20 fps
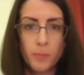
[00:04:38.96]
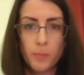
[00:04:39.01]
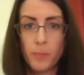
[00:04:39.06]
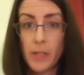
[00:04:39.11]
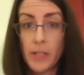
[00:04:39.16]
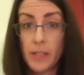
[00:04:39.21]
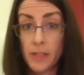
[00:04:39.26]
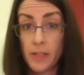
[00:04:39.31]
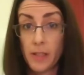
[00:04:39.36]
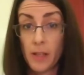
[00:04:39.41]

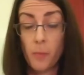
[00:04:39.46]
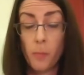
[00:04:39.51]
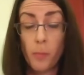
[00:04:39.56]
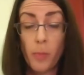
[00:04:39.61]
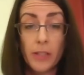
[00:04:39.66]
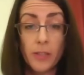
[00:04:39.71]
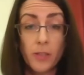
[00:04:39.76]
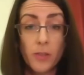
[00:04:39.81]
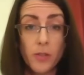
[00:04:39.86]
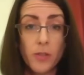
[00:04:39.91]
it's a
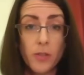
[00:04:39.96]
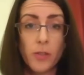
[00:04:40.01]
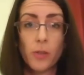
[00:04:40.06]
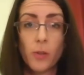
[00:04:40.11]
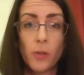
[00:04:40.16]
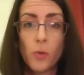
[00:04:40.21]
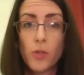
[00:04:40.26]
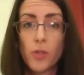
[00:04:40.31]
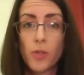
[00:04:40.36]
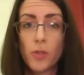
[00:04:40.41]
better
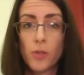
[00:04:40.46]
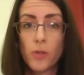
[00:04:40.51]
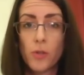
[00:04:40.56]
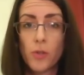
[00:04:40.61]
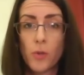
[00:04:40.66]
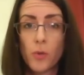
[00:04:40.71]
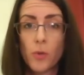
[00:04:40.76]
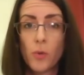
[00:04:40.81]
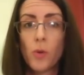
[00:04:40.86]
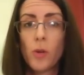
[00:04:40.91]
solution
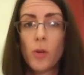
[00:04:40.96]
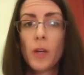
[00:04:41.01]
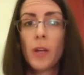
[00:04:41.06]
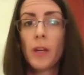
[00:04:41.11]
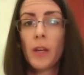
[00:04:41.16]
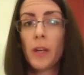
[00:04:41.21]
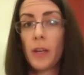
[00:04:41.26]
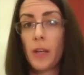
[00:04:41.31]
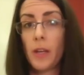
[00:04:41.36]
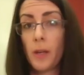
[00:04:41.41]
to
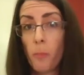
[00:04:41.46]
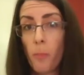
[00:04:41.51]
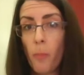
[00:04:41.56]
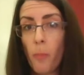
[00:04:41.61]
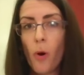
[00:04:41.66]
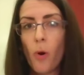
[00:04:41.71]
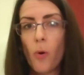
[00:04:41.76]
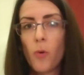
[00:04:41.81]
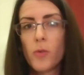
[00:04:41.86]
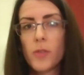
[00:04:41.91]

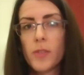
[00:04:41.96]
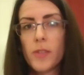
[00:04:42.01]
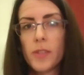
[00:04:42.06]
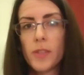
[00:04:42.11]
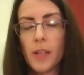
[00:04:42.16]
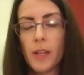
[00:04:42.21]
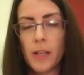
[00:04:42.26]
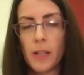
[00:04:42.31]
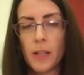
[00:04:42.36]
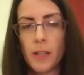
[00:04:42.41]
impose
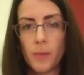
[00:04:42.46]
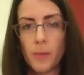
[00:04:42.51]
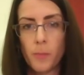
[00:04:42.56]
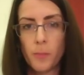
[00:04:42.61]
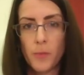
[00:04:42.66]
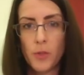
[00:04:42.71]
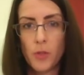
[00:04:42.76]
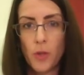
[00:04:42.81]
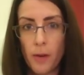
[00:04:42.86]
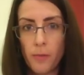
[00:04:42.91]

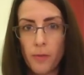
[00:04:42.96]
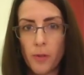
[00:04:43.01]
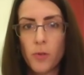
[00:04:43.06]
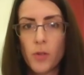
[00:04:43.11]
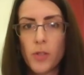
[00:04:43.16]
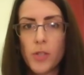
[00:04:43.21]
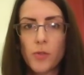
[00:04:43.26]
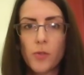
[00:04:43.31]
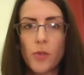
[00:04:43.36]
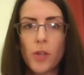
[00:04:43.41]
travel
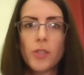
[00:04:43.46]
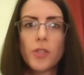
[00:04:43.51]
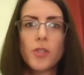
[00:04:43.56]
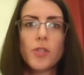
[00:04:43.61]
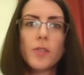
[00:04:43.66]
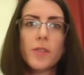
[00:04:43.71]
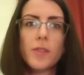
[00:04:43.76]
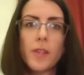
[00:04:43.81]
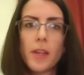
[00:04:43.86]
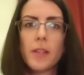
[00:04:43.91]

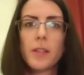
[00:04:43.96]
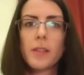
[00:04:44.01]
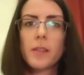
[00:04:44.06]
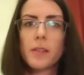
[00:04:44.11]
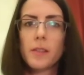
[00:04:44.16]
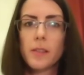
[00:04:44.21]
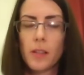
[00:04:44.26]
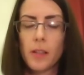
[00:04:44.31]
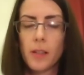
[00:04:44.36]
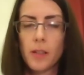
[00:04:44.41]
restrictions and
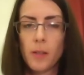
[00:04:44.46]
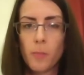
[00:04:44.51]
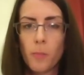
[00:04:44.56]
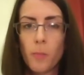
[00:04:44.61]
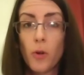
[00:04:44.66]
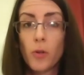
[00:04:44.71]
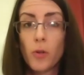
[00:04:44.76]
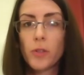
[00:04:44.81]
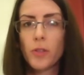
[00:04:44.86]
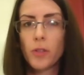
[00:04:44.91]

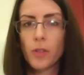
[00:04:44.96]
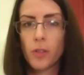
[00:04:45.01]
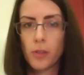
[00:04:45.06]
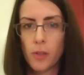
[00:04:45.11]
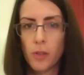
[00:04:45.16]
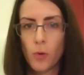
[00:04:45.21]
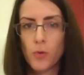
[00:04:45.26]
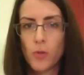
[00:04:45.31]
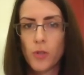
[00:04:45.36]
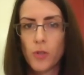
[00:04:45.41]
border
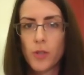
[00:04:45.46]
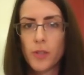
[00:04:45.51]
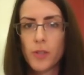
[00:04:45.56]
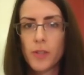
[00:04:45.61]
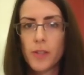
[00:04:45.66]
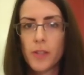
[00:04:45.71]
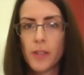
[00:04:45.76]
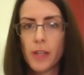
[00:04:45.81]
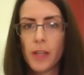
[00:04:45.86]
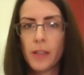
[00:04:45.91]

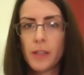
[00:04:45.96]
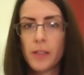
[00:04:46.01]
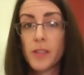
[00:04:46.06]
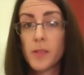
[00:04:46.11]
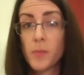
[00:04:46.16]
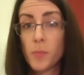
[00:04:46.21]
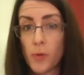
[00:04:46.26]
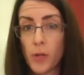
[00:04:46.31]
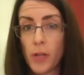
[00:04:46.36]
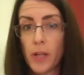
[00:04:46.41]
closures in the
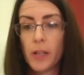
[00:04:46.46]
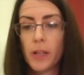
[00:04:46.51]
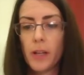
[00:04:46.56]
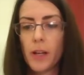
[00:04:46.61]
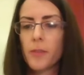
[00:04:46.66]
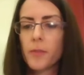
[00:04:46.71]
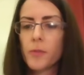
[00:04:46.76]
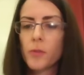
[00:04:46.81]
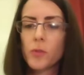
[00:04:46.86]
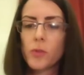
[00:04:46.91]
spring
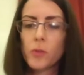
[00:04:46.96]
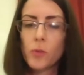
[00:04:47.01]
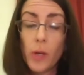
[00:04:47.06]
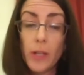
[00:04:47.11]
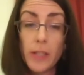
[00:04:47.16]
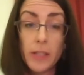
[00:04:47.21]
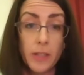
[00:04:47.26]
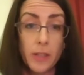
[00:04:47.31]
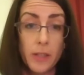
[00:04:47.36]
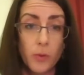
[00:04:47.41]
of
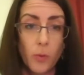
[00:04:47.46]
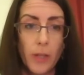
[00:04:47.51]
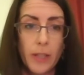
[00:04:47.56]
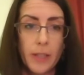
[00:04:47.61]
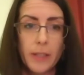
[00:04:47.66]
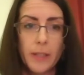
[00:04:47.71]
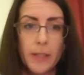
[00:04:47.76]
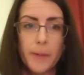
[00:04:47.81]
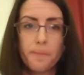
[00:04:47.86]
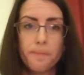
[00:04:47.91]

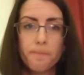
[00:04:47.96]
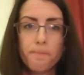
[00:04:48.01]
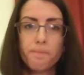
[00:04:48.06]
2020.